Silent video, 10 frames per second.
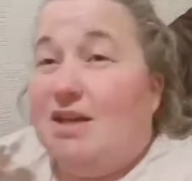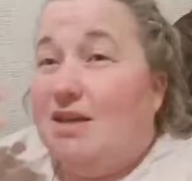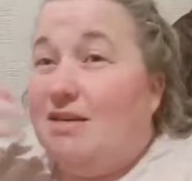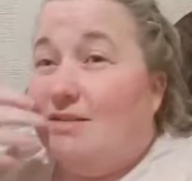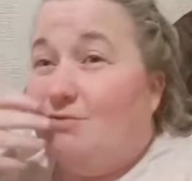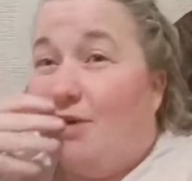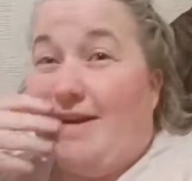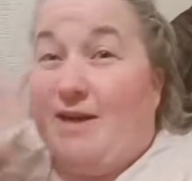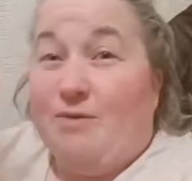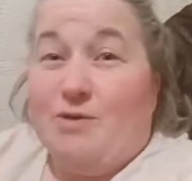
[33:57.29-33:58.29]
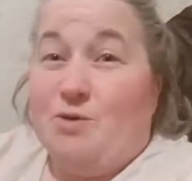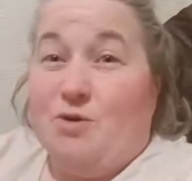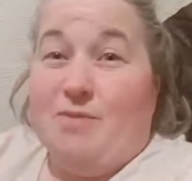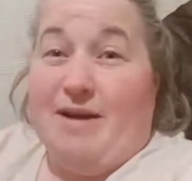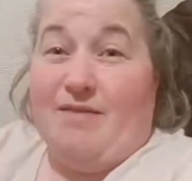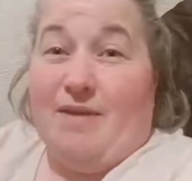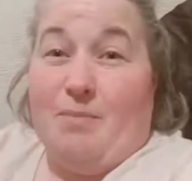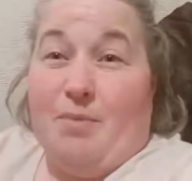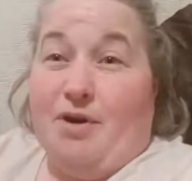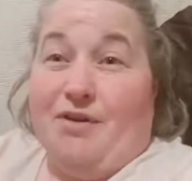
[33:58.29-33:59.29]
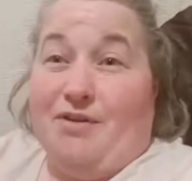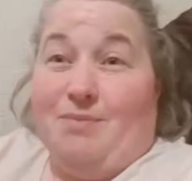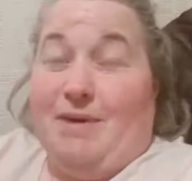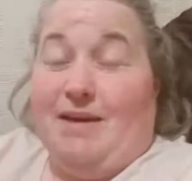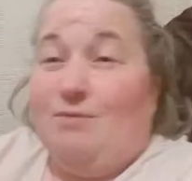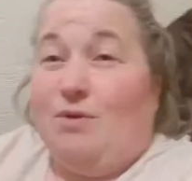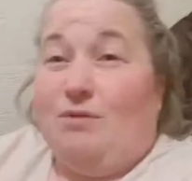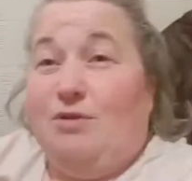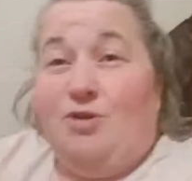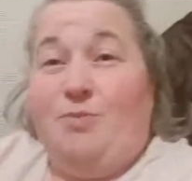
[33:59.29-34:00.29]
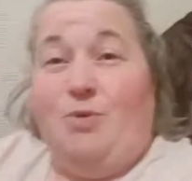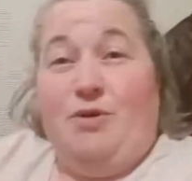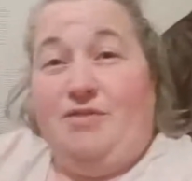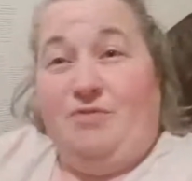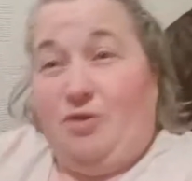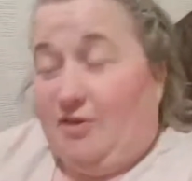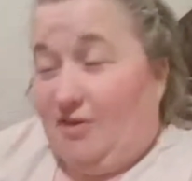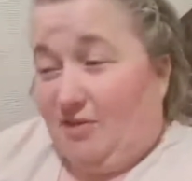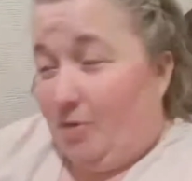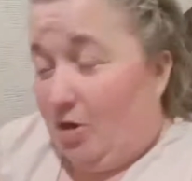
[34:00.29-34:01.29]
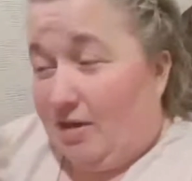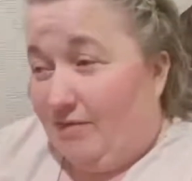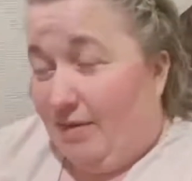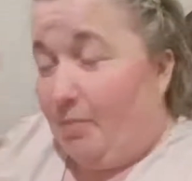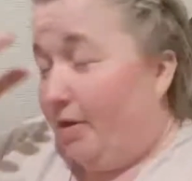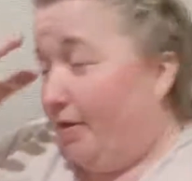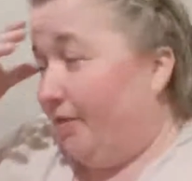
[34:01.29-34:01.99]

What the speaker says: Right now, we're talking about vampires being, well, Lost Boys versus sparkly vampires.